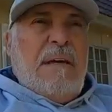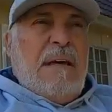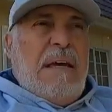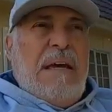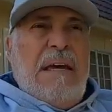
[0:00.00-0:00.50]

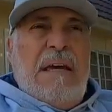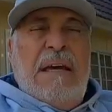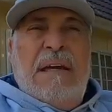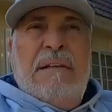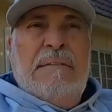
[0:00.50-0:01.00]

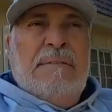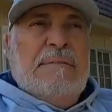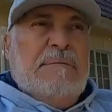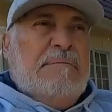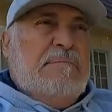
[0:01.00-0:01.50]

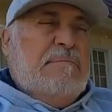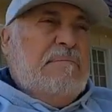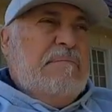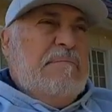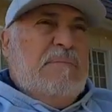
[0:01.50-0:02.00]
and
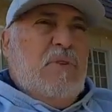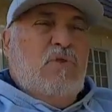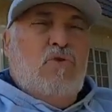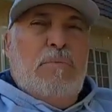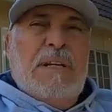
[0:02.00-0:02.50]
there's
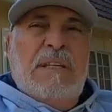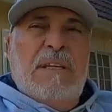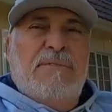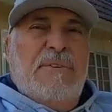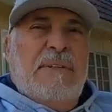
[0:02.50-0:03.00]
so many
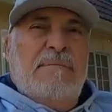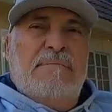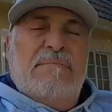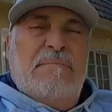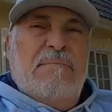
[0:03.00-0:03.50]
different,
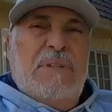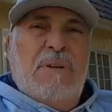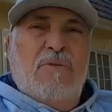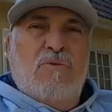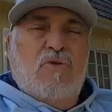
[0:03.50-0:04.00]

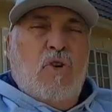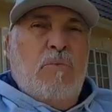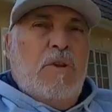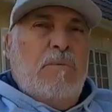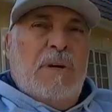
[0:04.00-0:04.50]
some
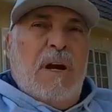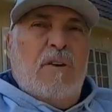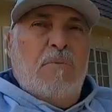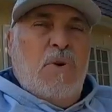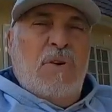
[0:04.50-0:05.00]
of them are
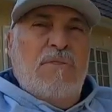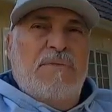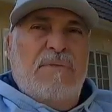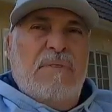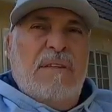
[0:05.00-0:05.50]
automotive,
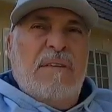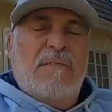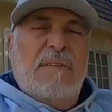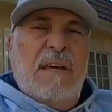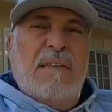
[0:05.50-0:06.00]
and they
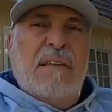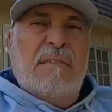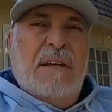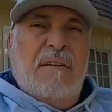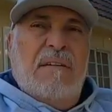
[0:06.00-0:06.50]
say that
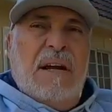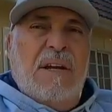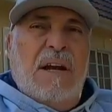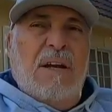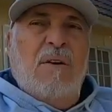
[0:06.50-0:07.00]
they're,
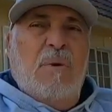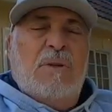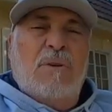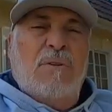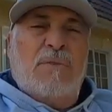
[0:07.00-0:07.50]
I know what
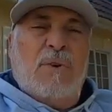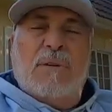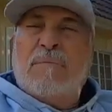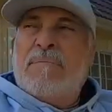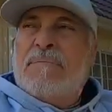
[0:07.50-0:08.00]
to look for.
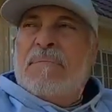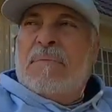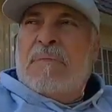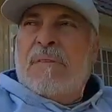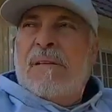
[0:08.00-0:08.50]

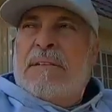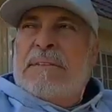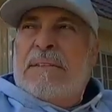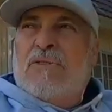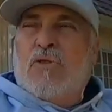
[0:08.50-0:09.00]

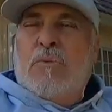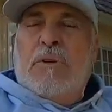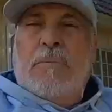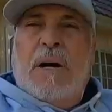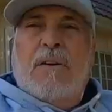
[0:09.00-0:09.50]
Some of
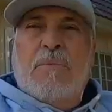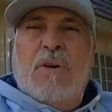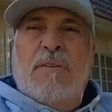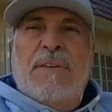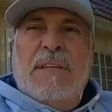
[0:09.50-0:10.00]
them are
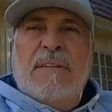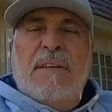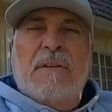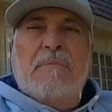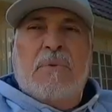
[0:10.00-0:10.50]
automotive, and they say
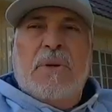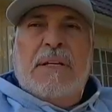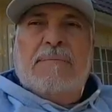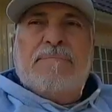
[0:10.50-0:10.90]
they're marine.